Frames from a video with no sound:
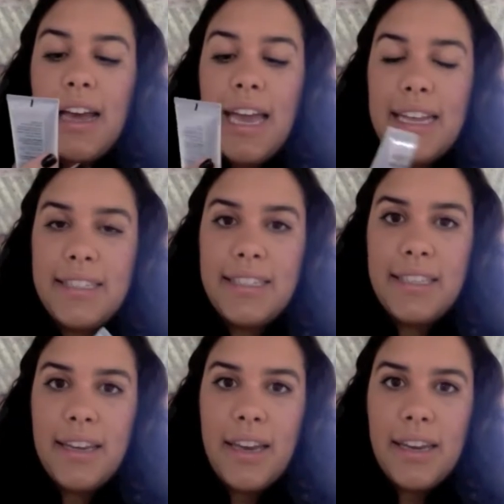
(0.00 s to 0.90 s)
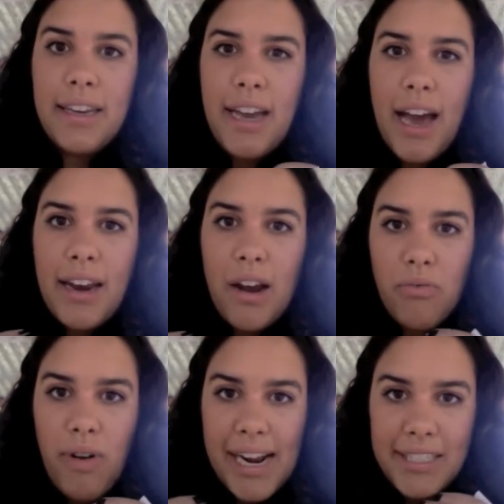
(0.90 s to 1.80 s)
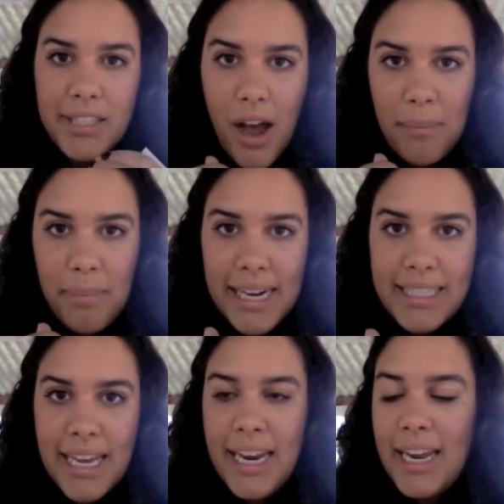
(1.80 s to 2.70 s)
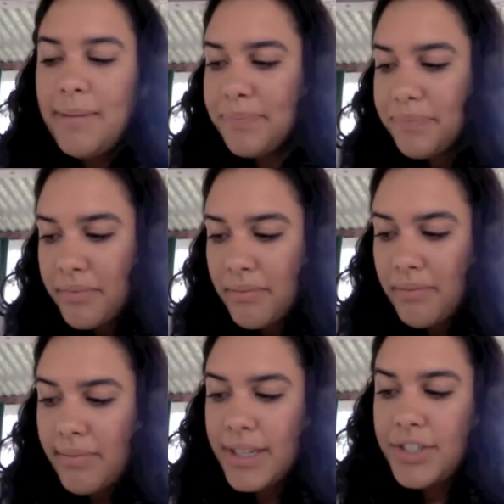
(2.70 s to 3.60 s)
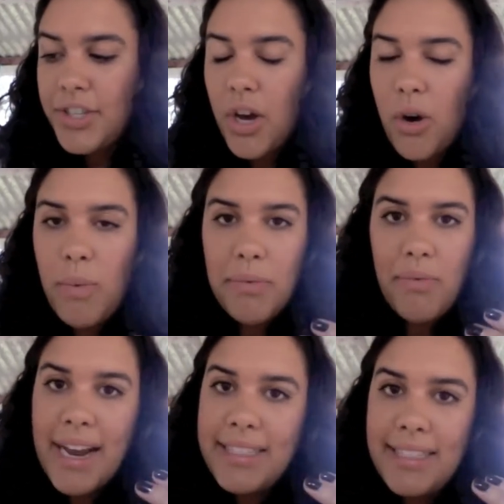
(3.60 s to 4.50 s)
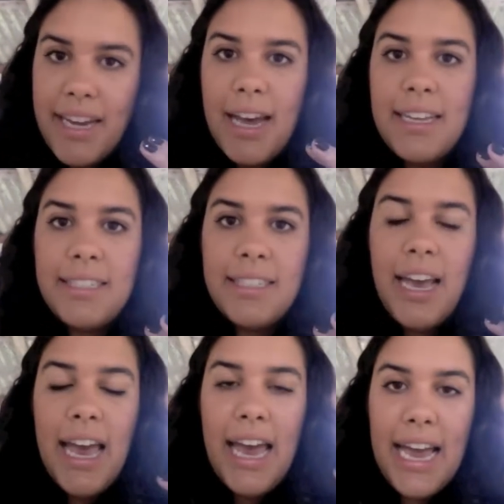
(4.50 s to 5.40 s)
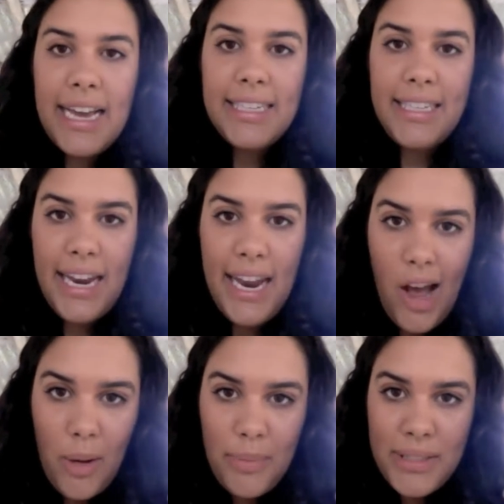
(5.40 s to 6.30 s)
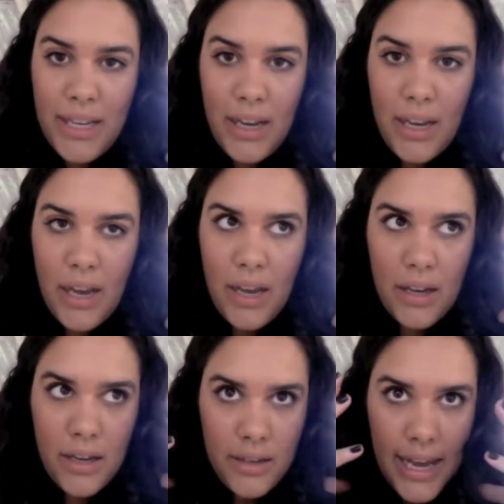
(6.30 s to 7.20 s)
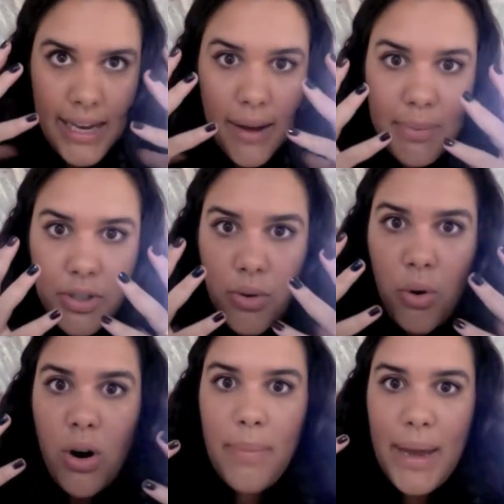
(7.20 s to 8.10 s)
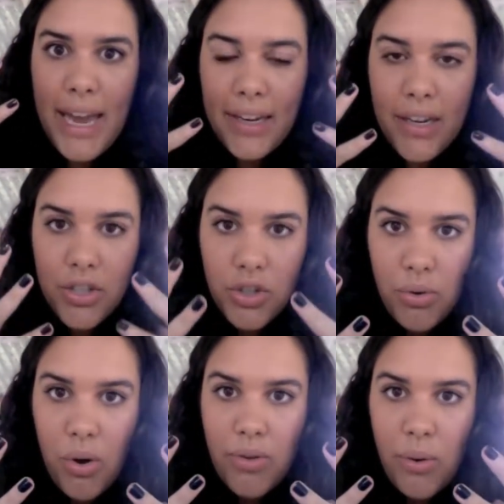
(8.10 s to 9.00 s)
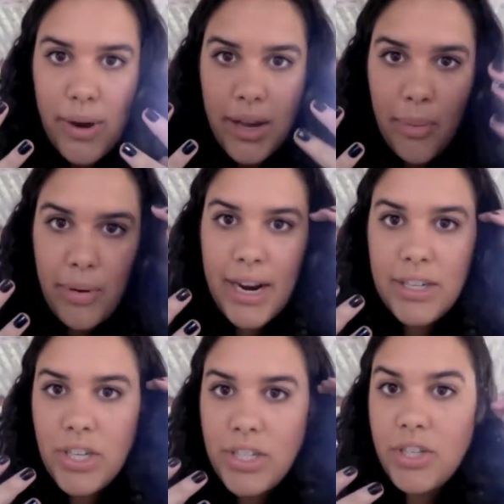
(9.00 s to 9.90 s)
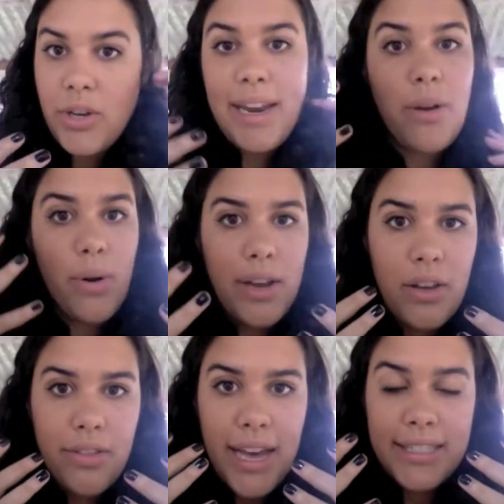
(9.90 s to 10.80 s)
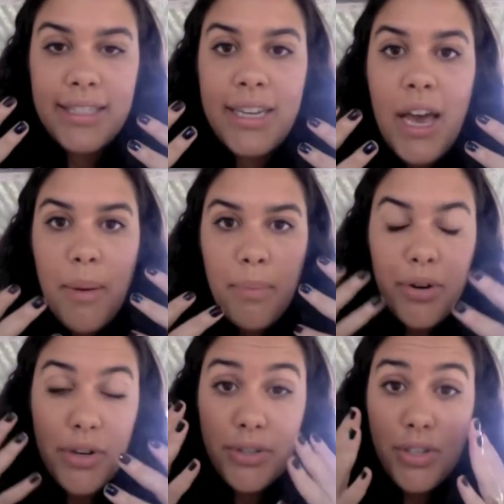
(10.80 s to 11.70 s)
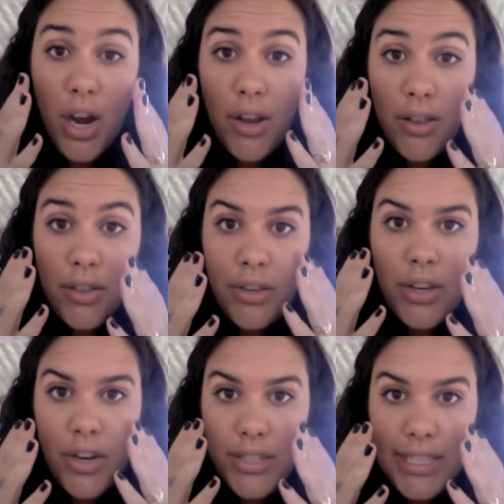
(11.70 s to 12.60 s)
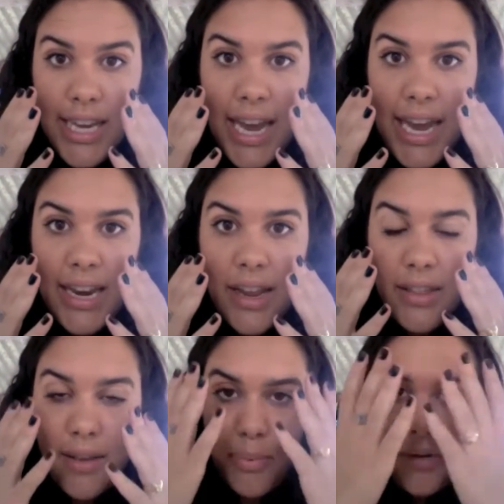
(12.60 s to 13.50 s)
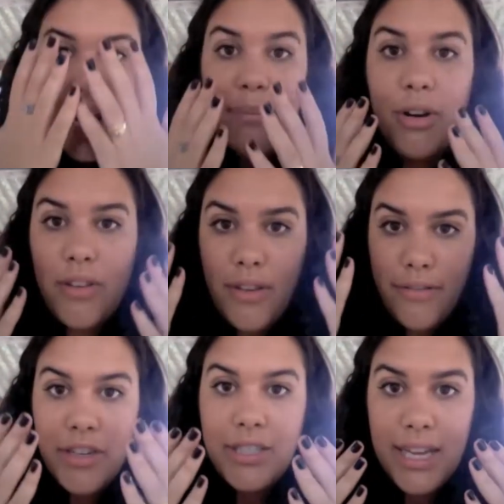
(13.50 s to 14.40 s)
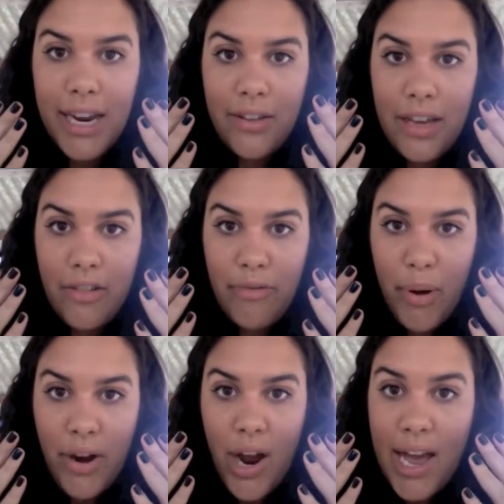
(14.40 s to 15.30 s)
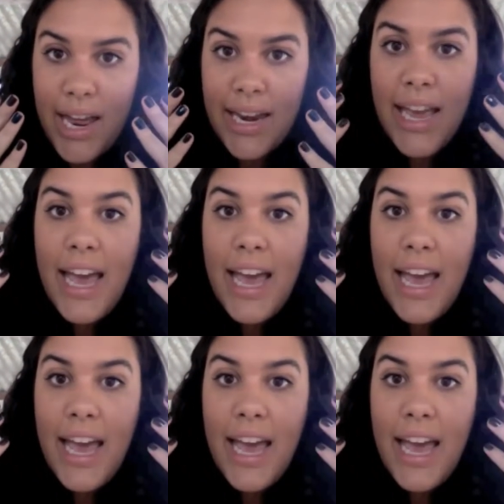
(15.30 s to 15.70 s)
it's got a rice complex in it. So what rice does is it helps like absorb and control the oil production. So any oil that's produced on your skin, the primer, the first layer that you've put on,